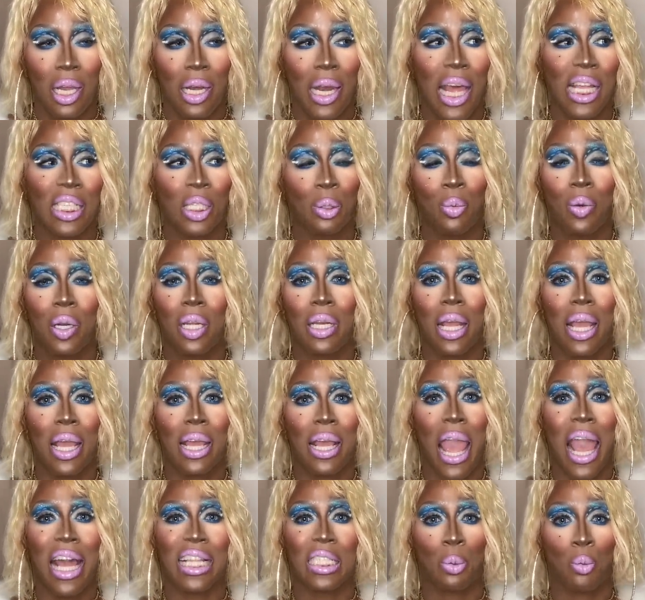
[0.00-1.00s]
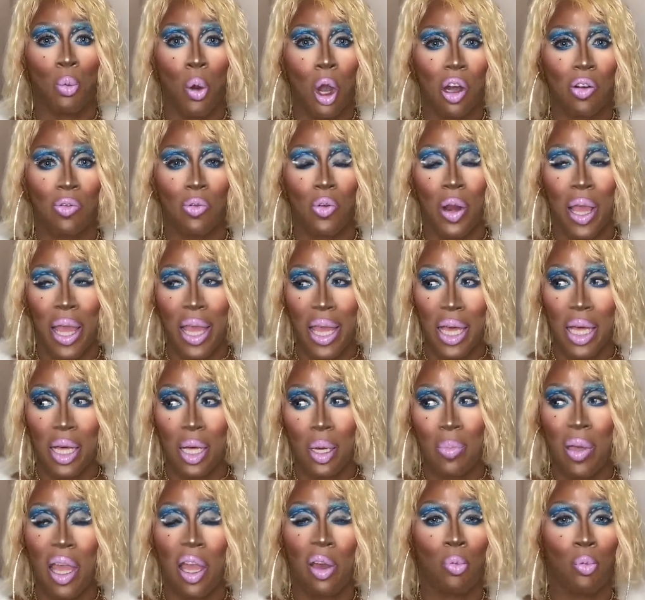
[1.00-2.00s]
And that's what it has worked for
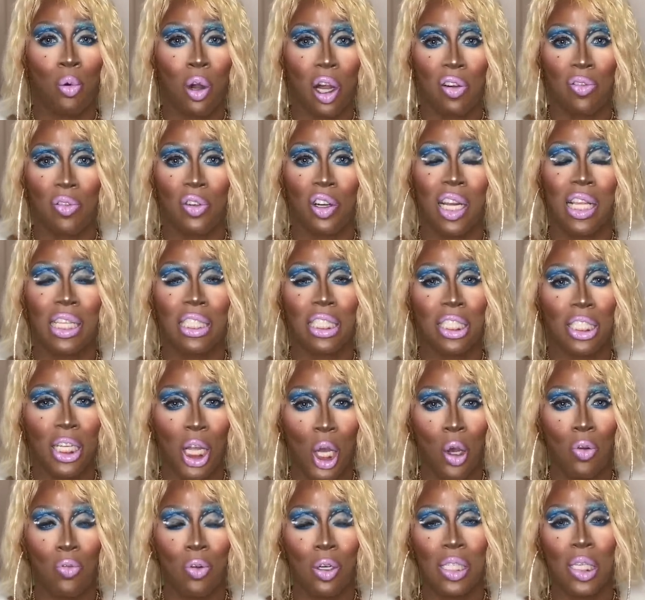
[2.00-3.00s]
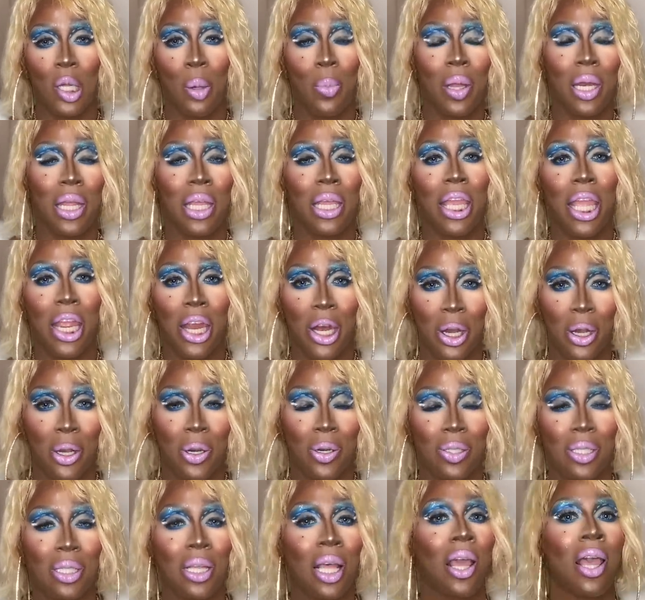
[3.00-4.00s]
him and worked for this show for so many
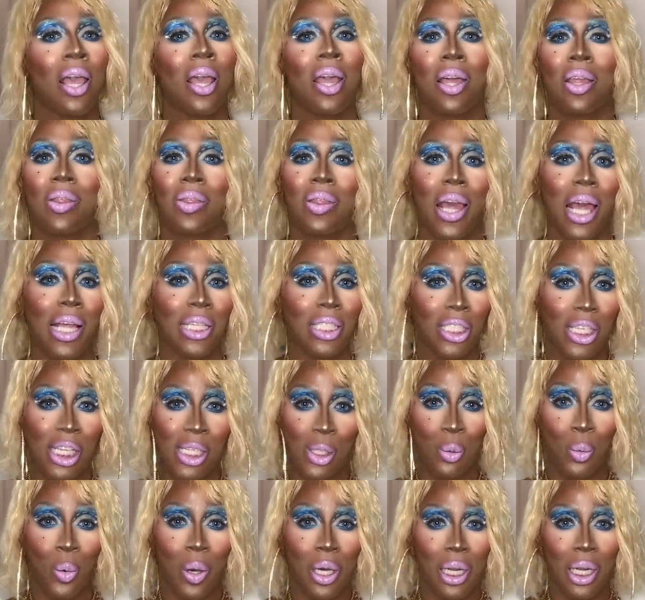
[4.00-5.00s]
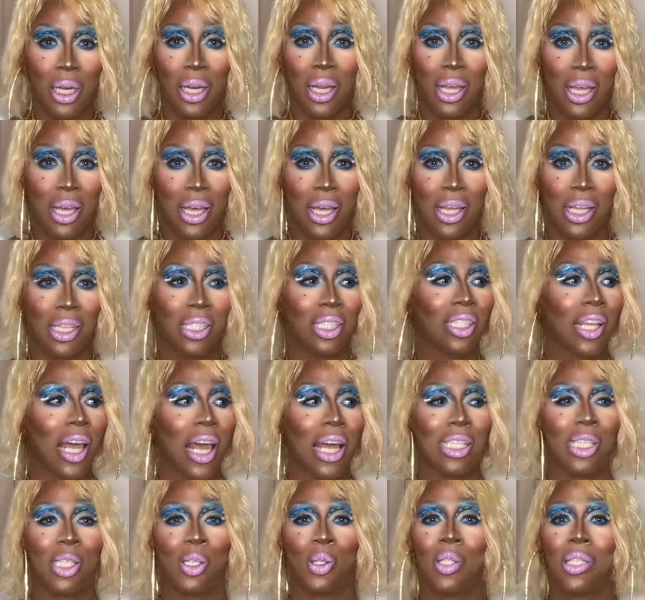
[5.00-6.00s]
years. That's just what it
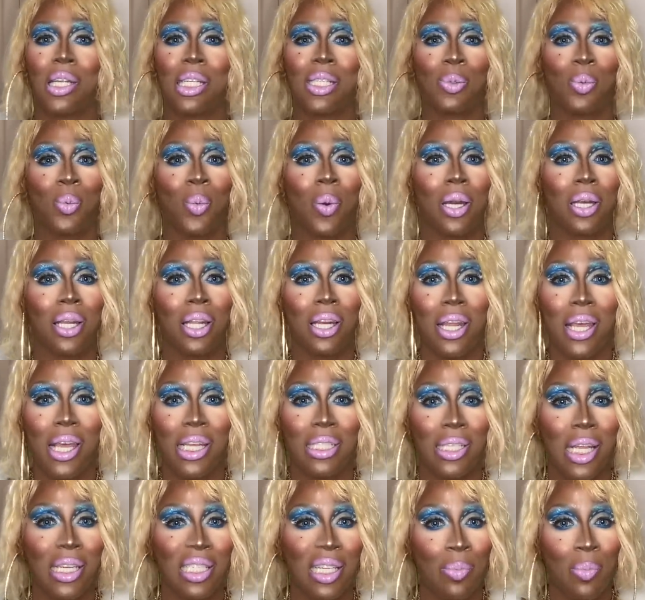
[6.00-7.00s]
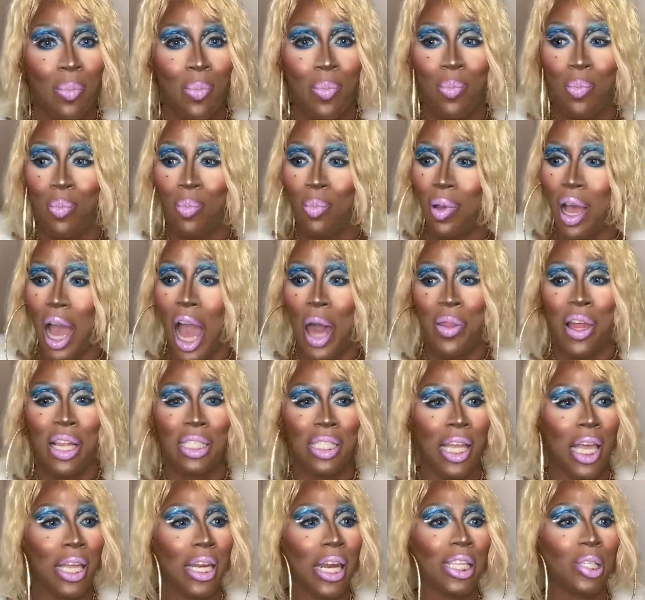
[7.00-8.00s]
is. I'm
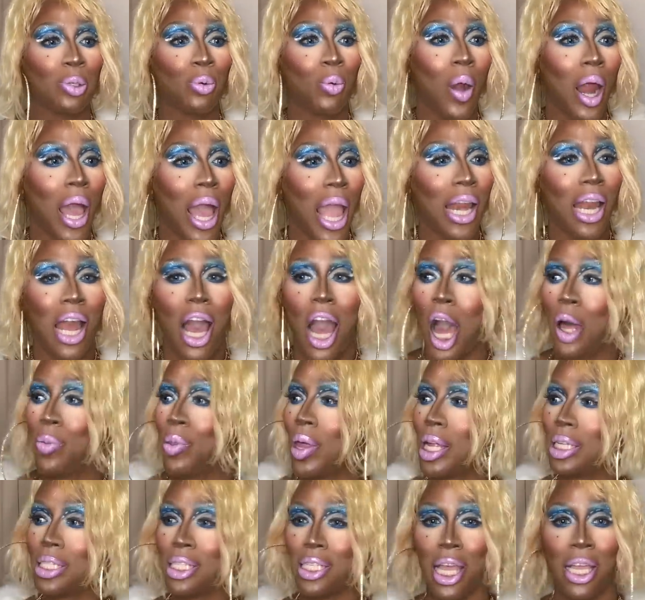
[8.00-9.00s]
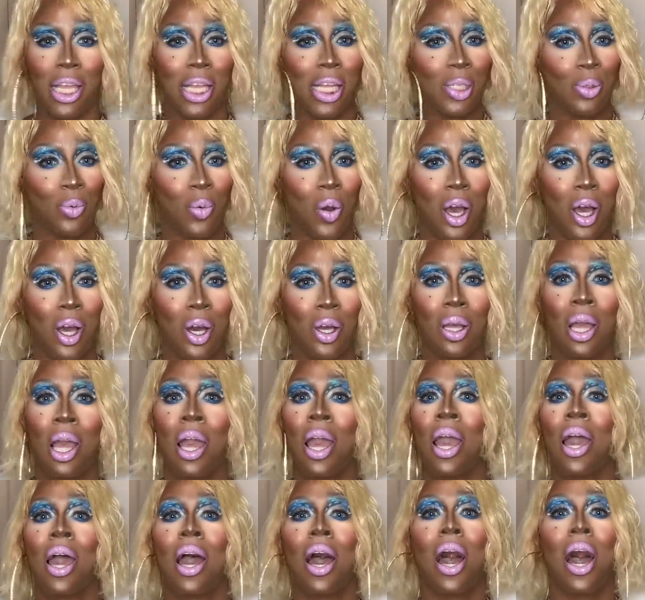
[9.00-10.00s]
not saying it's right. I'm not saying it's
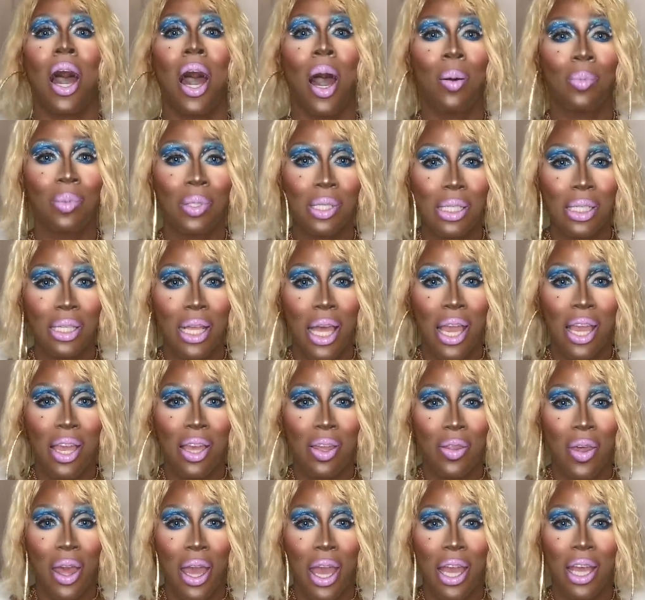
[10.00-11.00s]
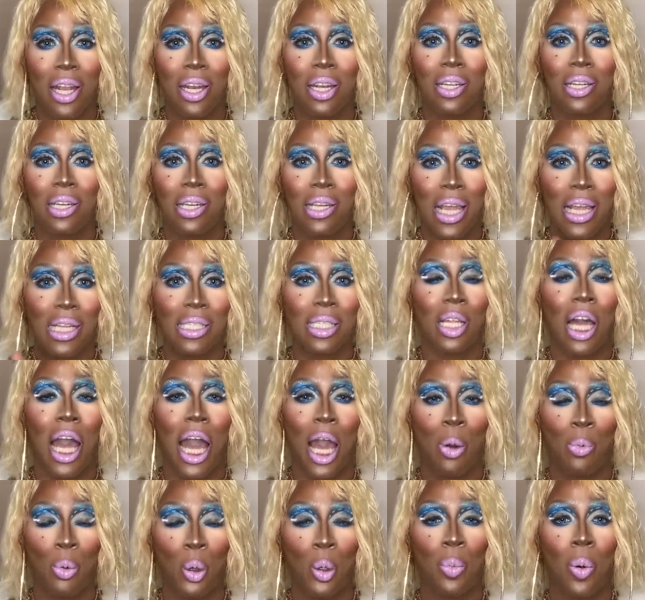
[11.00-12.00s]
wrong. I'm just saying that that's
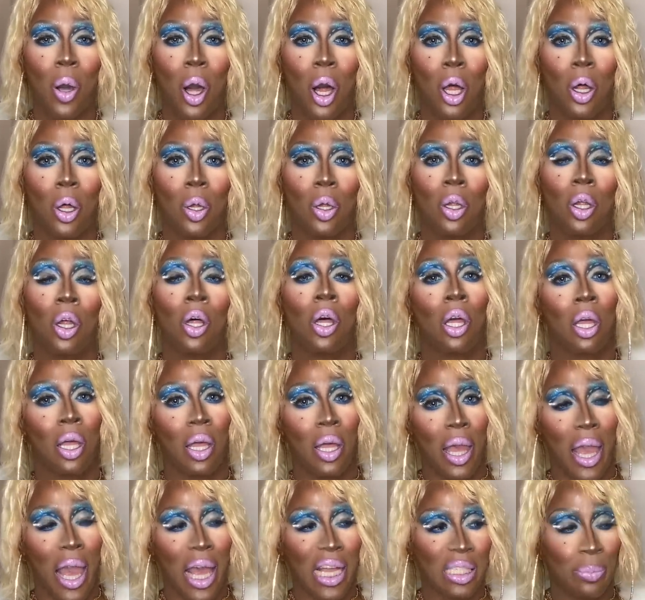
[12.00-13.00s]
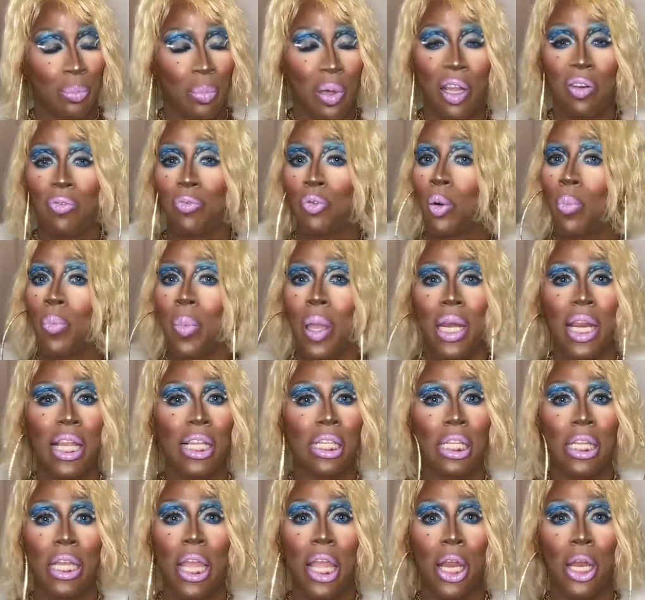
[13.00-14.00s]
how RuPaul has been for
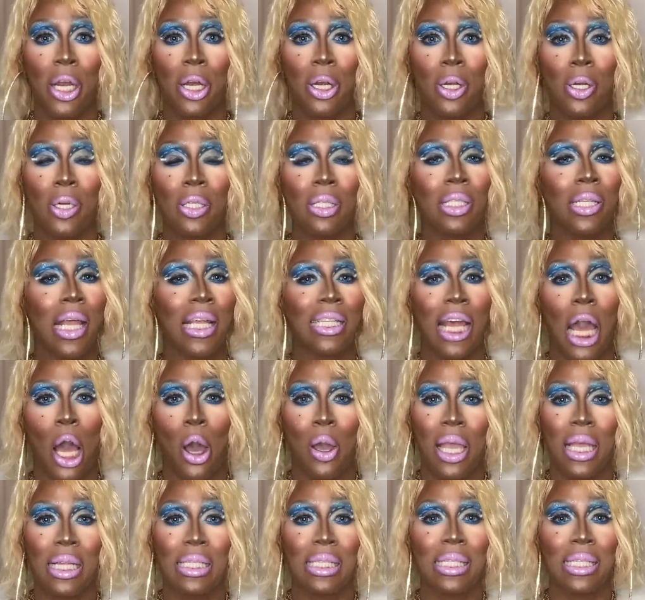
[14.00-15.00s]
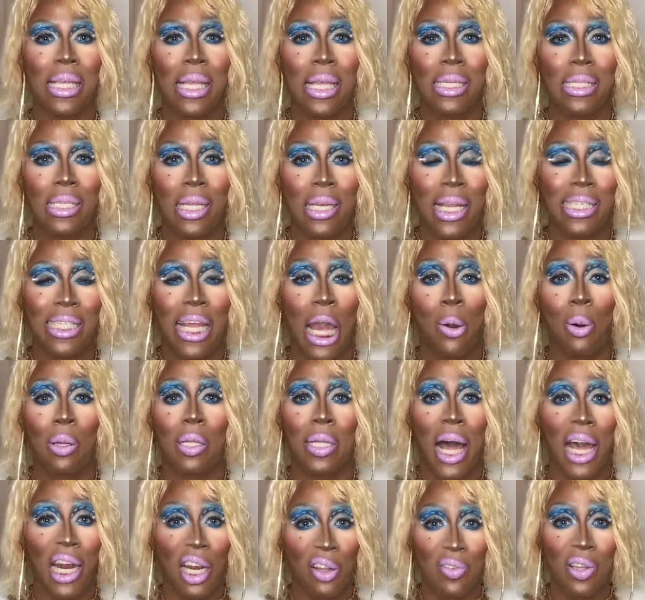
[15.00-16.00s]
many years. That's how he sees it. That's
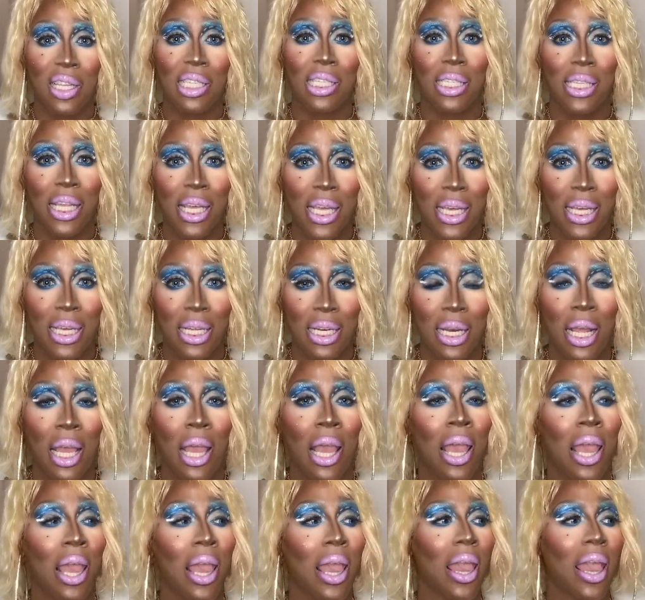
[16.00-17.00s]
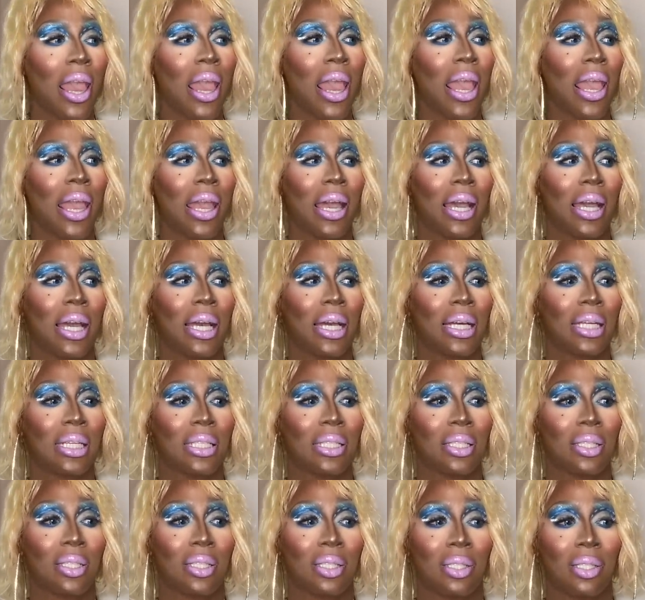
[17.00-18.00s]
how a lot of us see it.
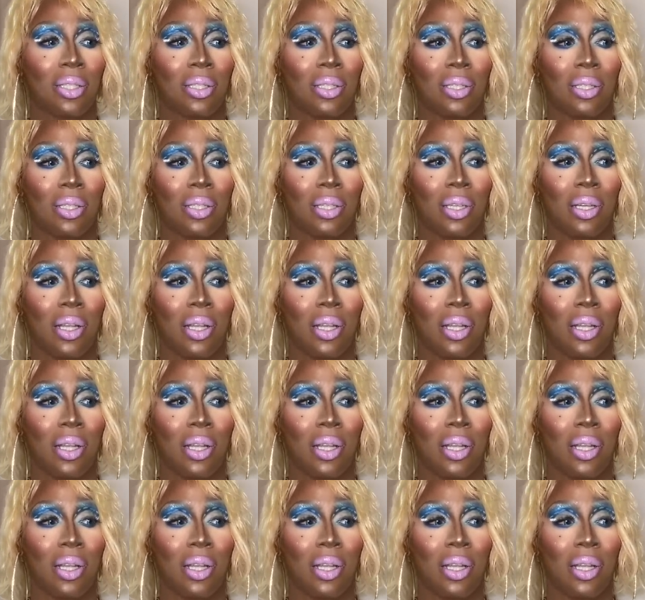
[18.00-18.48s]
And